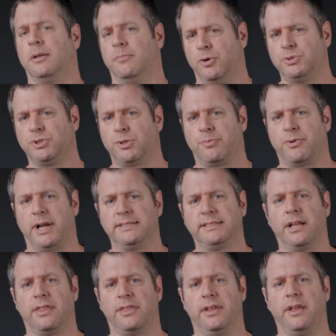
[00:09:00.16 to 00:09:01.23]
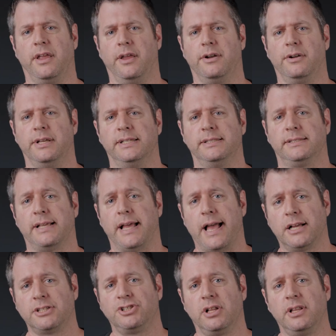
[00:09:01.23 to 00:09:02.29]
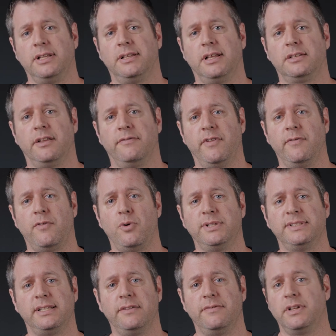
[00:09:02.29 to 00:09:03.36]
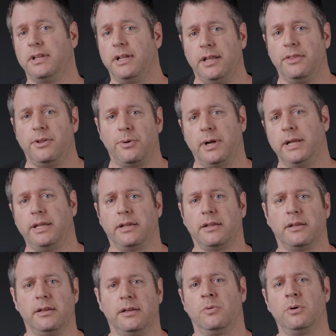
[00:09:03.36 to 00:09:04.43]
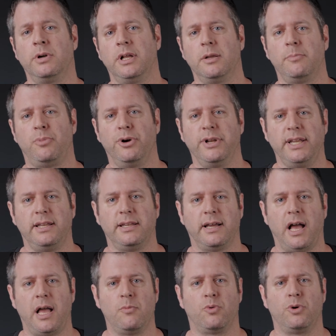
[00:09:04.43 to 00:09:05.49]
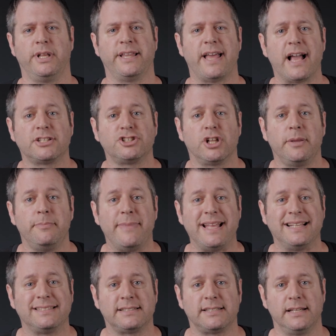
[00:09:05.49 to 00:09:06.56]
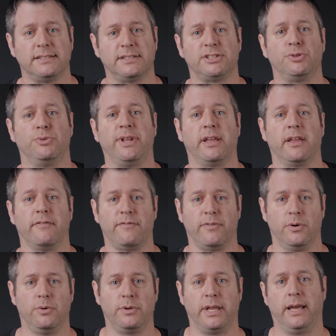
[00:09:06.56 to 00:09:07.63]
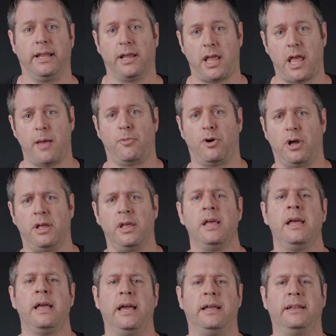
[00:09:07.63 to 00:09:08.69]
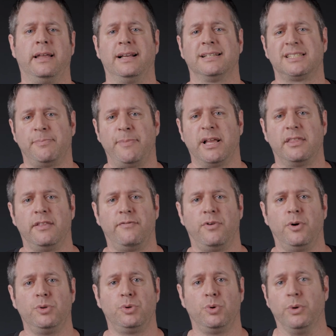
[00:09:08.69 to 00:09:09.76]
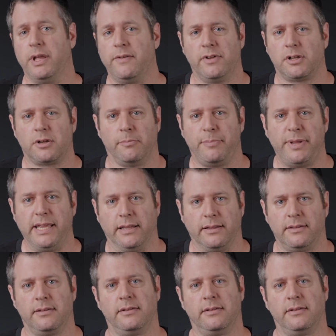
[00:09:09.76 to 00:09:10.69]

The most surprising thing here is actually that the Vivo is even in the running. We're at a point in time where it actually makes sense to take a phone and a camera and expect the phone to even compete.